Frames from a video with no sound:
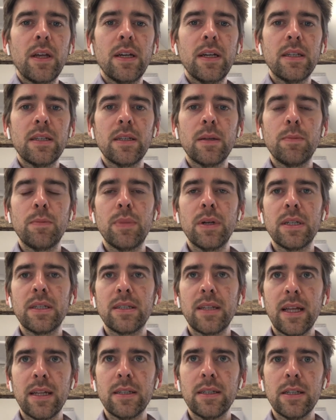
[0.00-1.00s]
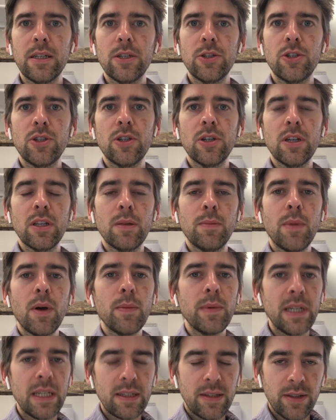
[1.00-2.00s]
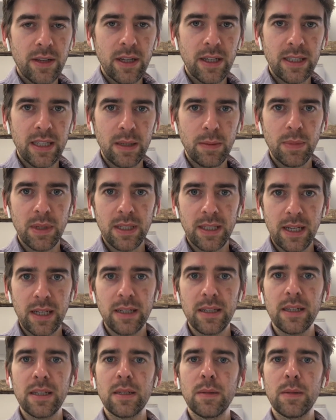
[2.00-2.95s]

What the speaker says: it's a percentage. At the moment it's 13%.